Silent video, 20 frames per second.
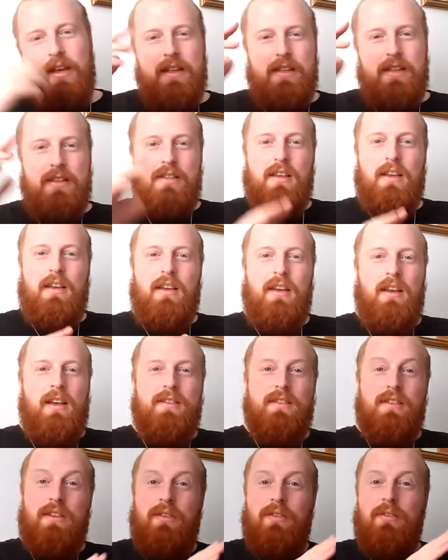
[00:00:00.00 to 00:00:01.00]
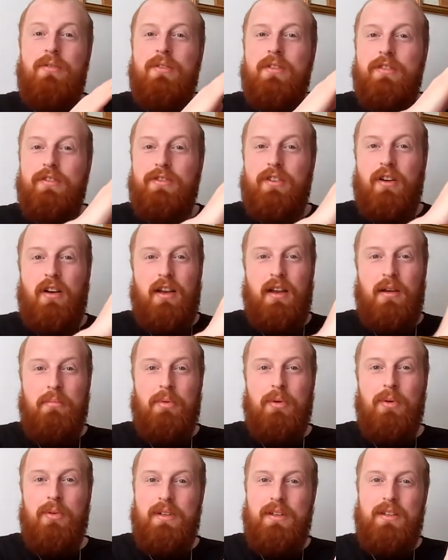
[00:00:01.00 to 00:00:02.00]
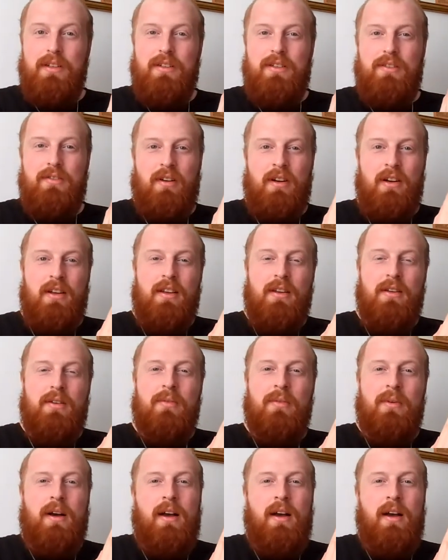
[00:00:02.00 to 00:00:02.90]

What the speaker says: It's a unifying point, right?